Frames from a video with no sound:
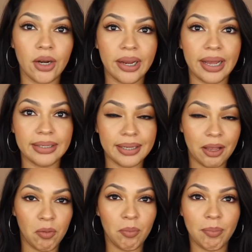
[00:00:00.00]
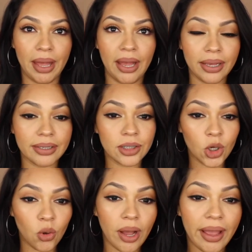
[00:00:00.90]
All right guys, I am back.
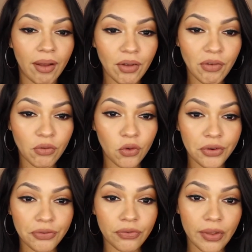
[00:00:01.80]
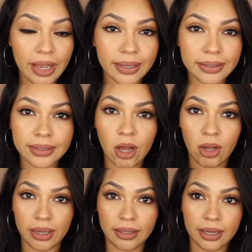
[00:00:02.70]
So I have a full face
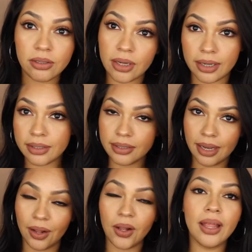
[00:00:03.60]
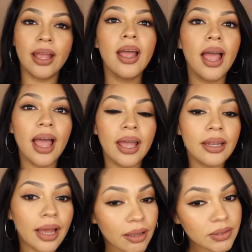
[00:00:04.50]
on, as you guys can tell.
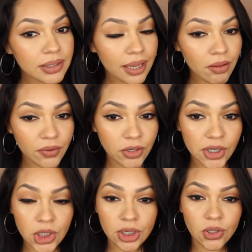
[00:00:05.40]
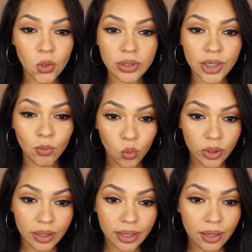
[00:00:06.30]
And I have to say the foundation is holding up
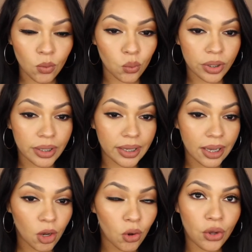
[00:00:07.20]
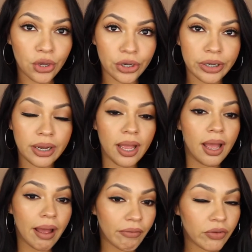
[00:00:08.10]
really, really good. I